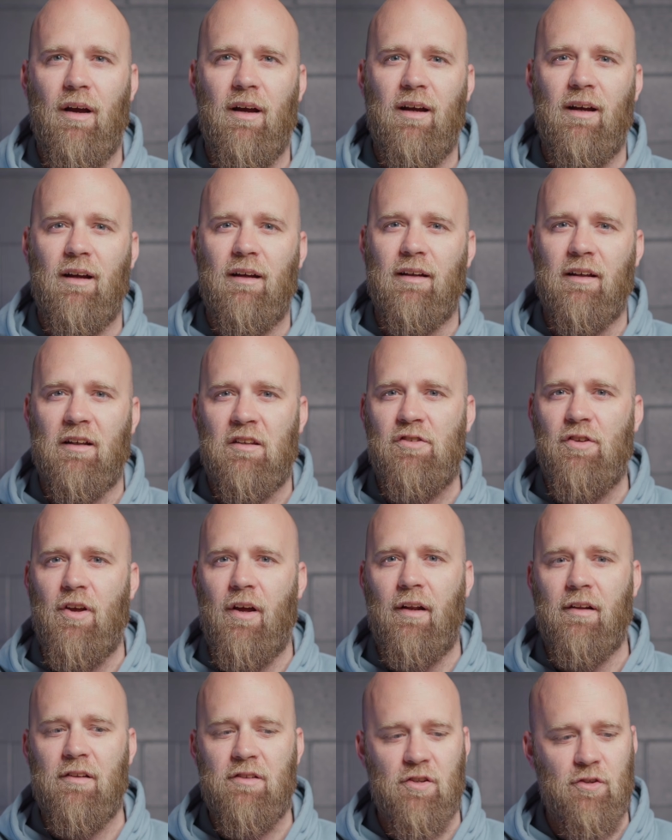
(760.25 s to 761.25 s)
are
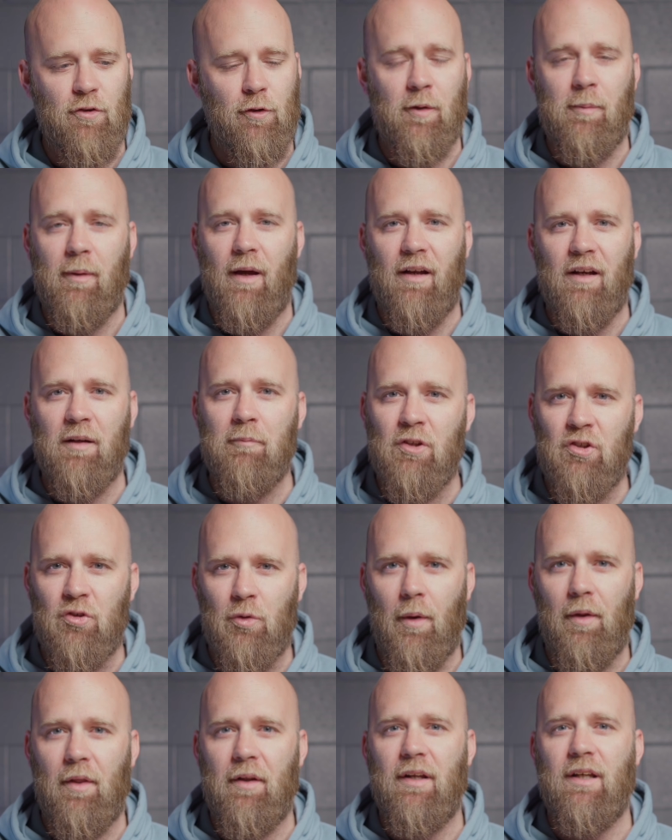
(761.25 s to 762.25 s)
excited to talk about image
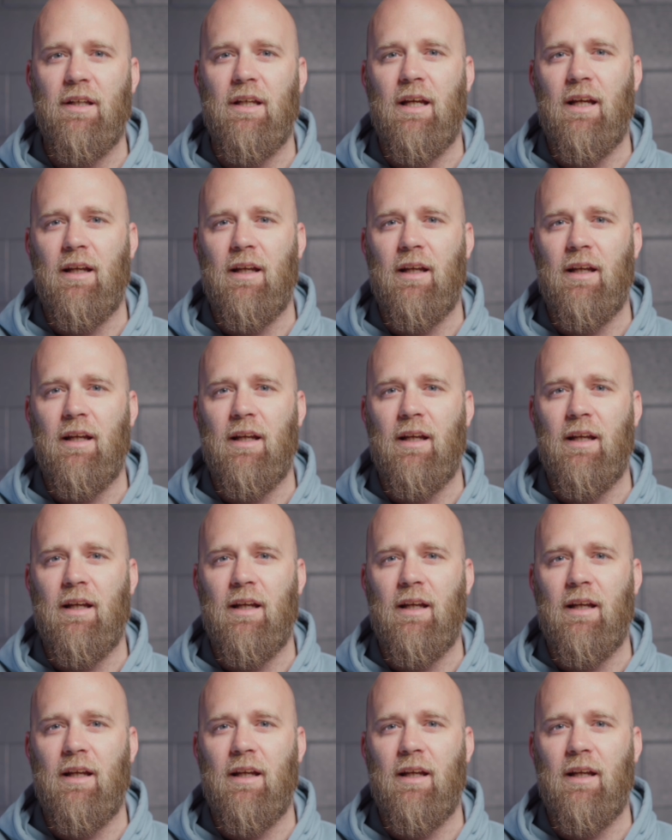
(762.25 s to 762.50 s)
quality